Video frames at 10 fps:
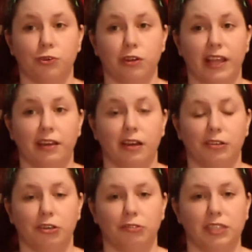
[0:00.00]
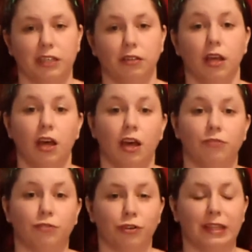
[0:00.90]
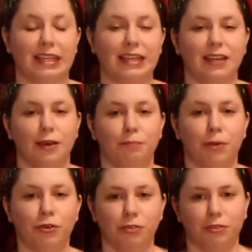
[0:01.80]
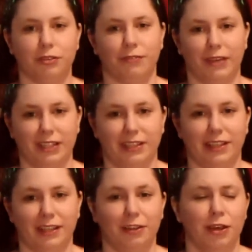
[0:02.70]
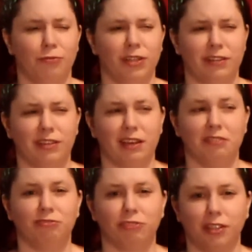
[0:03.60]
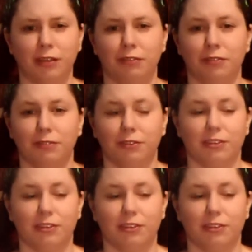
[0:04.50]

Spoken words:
were a con hotel for the pole convention, which sounds really